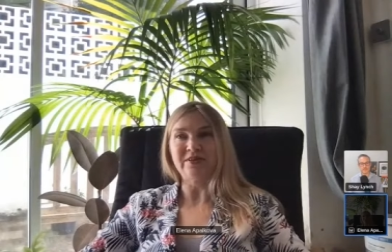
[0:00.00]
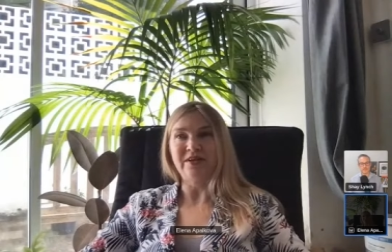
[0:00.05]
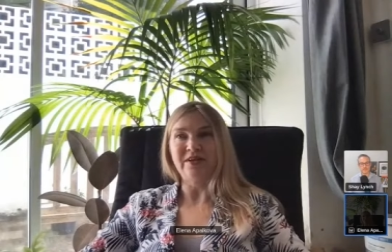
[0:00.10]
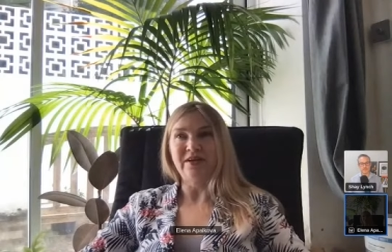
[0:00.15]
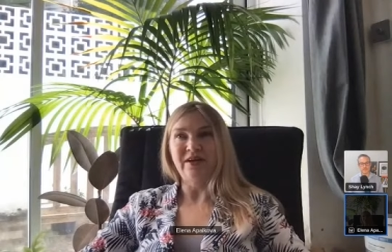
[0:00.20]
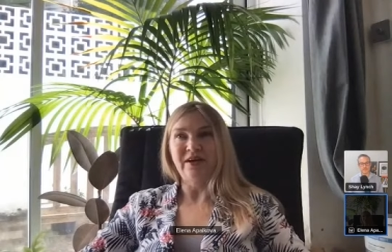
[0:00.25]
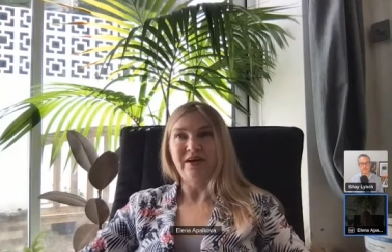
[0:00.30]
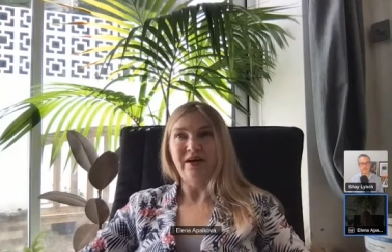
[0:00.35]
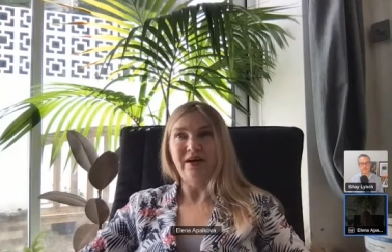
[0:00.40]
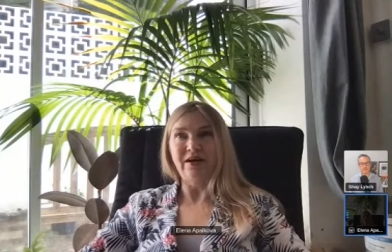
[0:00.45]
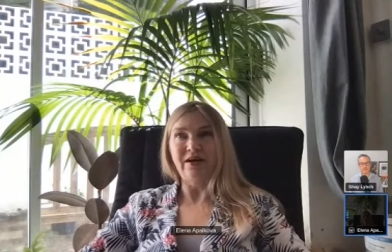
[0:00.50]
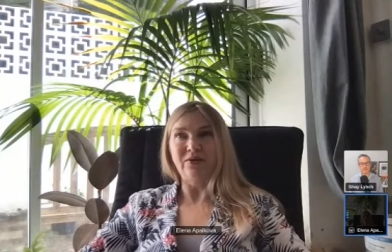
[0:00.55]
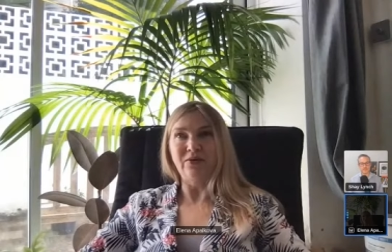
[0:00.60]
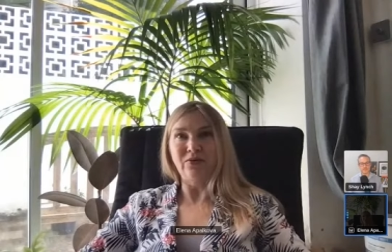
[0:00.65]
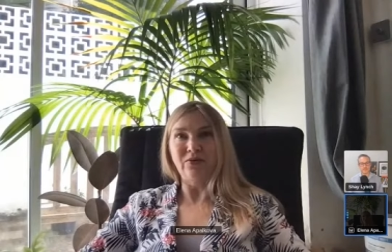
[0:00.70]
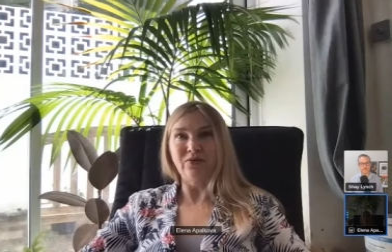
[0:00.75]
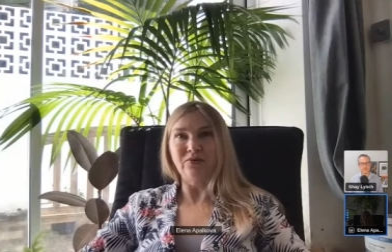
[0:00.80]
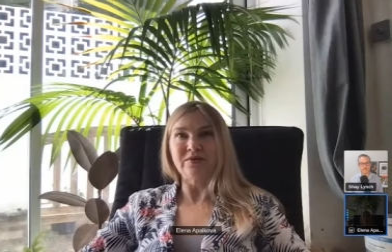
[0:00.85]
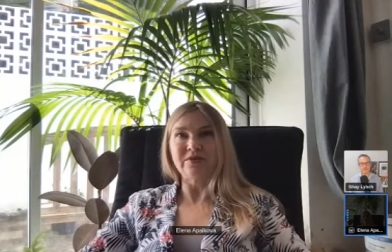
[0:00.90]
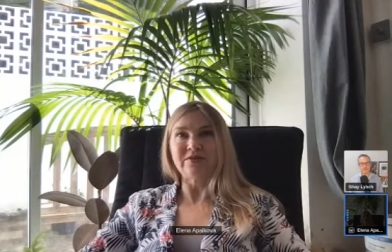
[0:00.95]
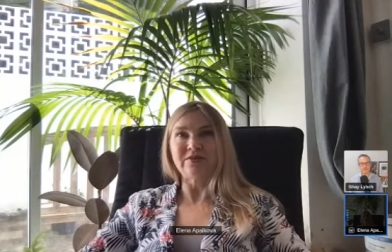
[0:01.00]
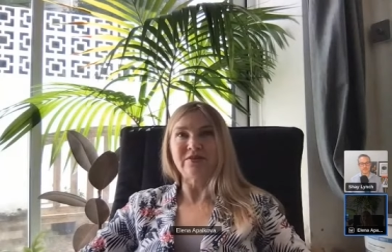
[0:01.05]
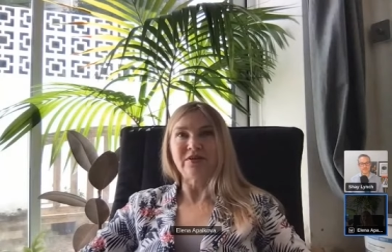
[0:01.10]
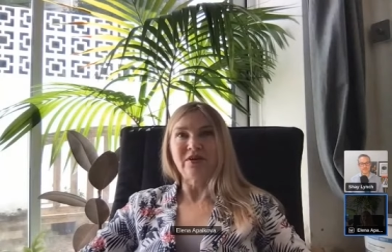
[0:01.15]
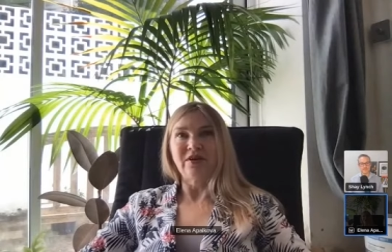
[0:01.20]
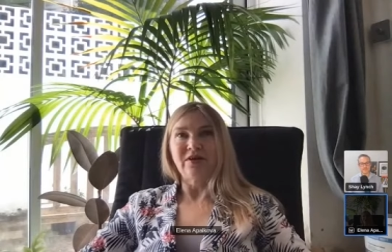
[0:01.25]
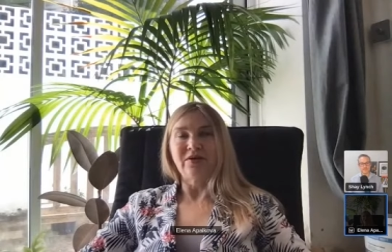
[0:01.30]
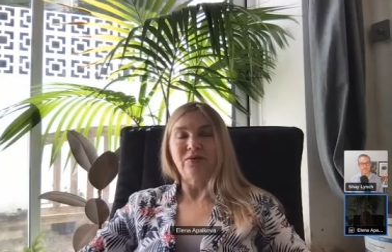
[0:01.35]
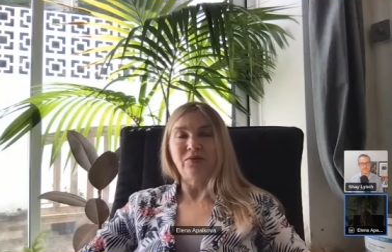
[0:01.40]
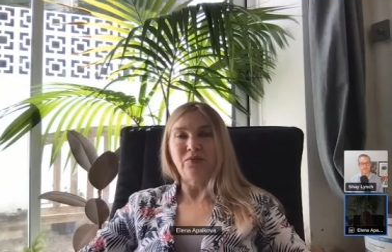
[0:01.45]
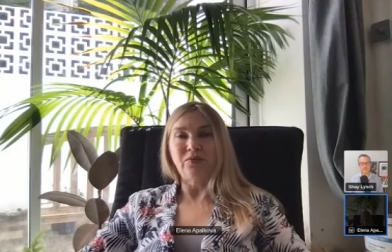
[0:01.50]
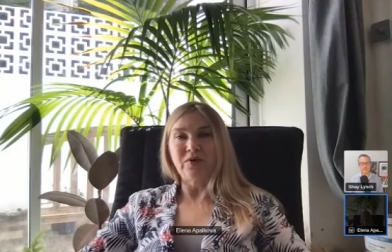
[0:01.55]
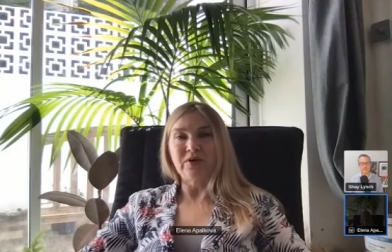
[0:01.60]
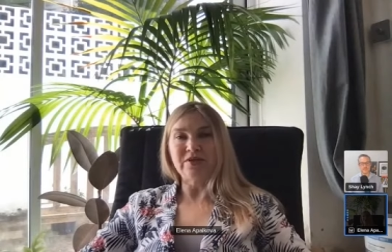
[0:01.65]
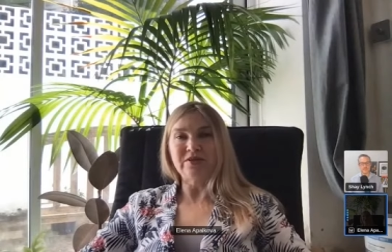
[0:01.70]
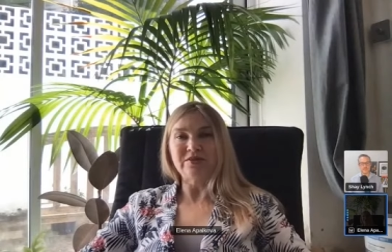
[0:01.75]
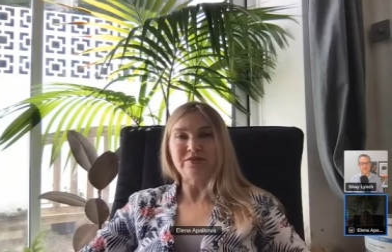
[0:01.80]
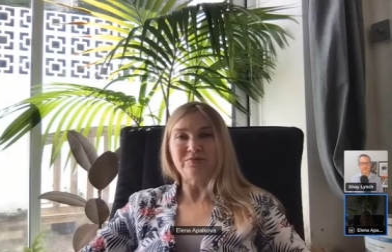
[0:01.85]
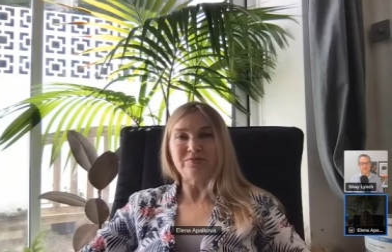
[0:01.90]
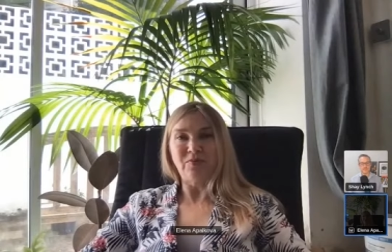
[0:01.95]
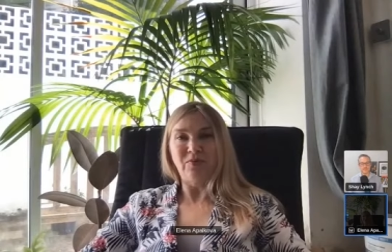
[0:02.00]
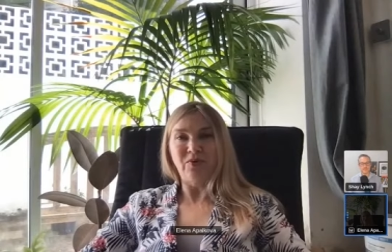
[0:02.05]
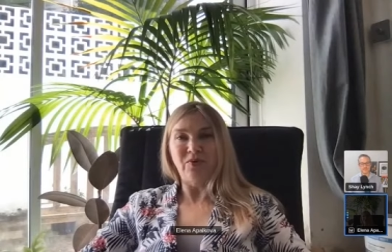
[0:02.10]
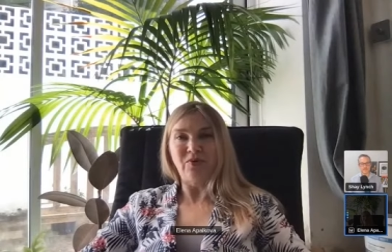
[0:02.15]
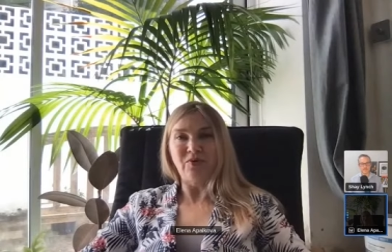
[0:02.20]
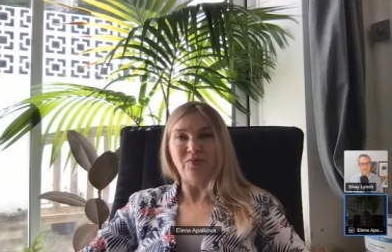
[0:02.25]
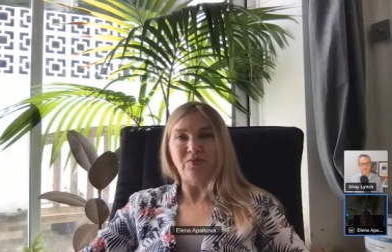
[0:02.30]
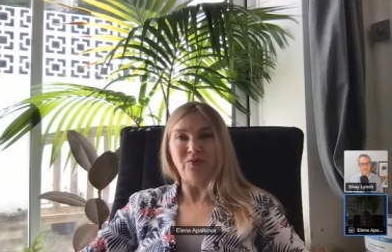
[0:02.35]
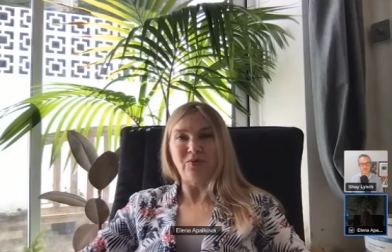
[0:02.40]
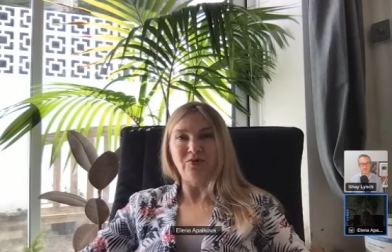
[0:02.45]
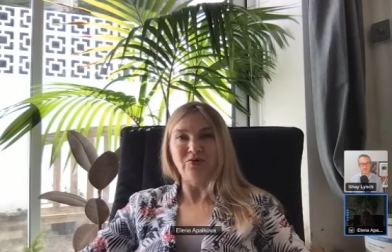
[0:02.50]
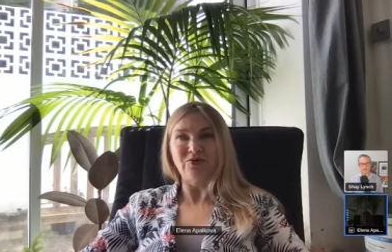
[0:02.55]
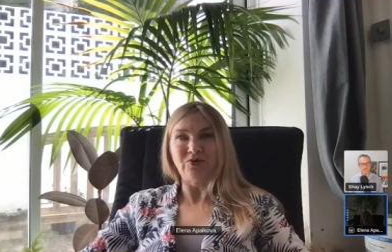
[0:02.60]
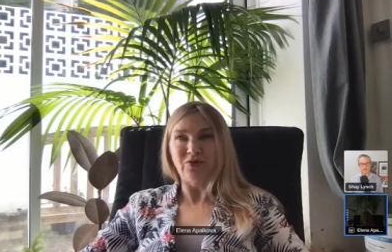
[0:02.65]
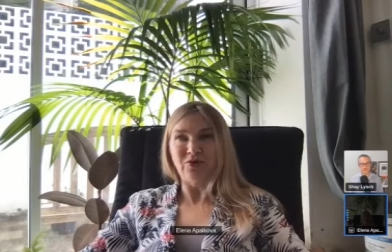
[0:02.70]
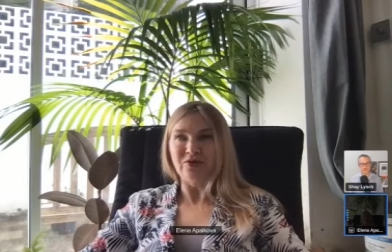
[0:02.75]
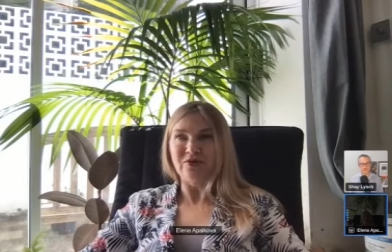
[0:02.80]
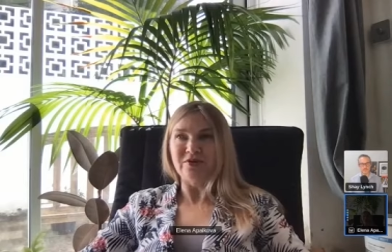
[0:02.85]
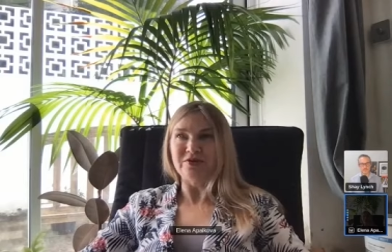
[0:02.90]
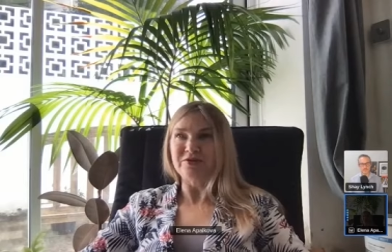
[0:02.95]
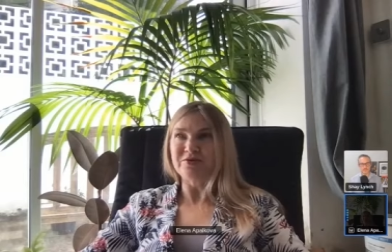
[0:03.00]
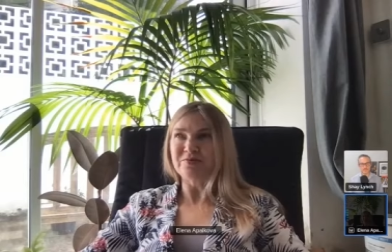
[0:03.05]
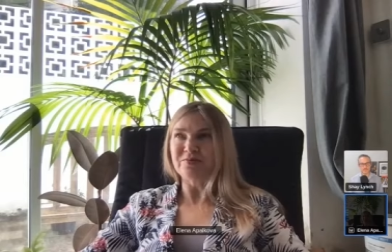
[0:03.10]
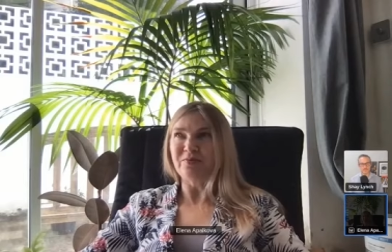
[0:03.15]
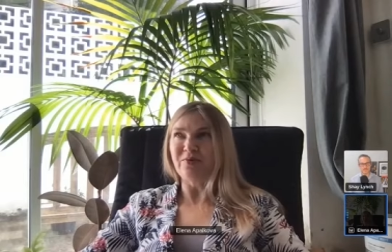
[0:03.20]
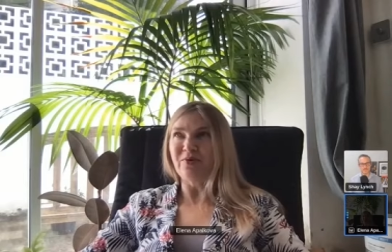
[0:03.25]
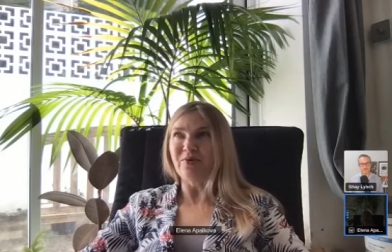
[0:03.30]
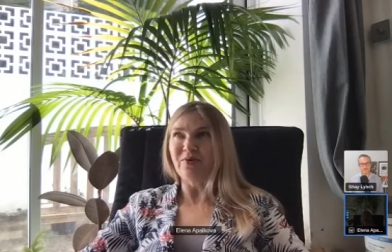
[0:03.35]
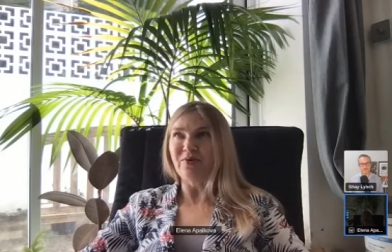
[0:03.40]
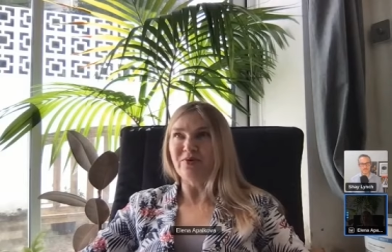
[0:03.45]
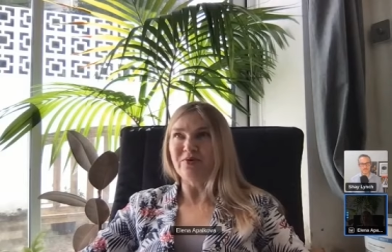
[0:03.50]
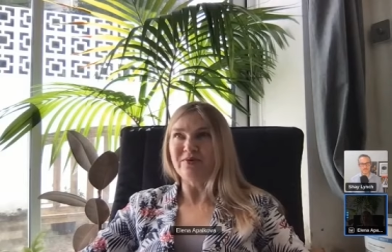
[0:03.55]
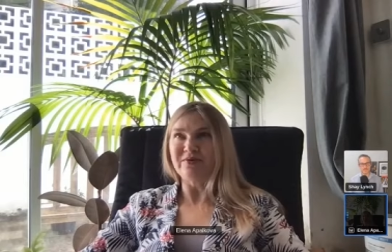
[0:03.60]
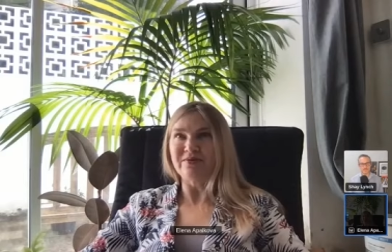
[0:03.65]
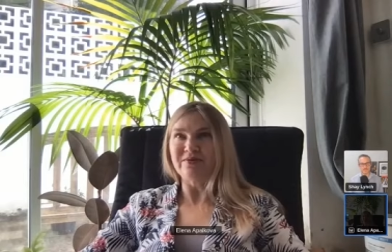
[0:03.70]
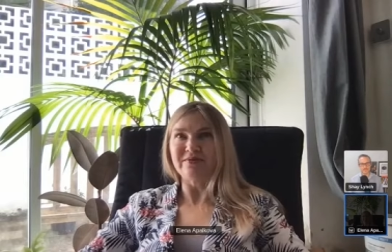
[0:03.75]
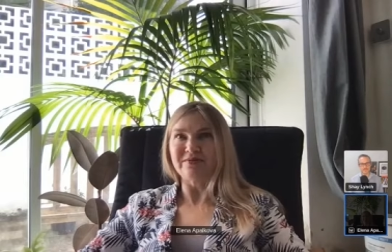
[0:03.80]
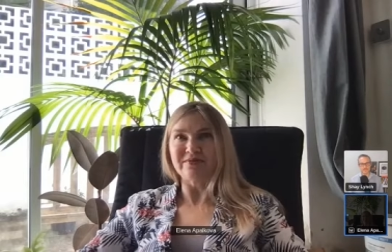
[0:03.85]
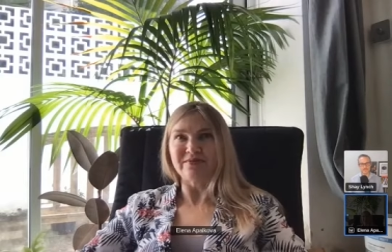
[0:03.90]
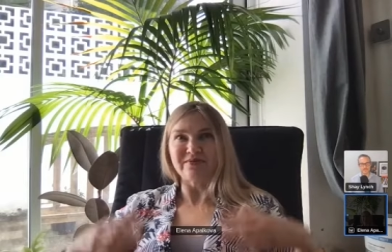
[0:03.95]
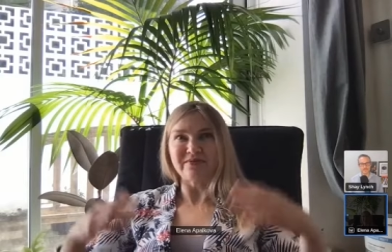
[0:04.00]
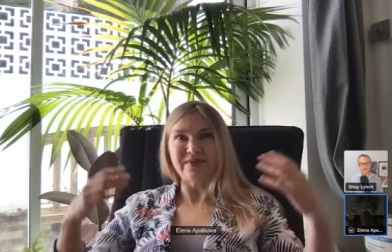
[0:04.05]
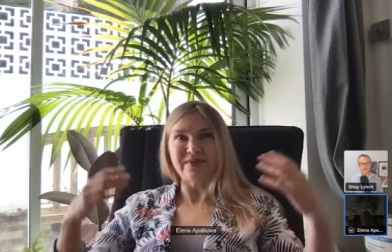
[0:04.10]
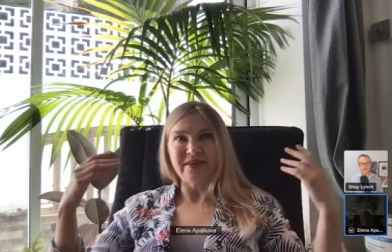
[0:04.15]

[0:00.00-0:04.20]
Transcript: I always wanted more, more knowledge, more uh,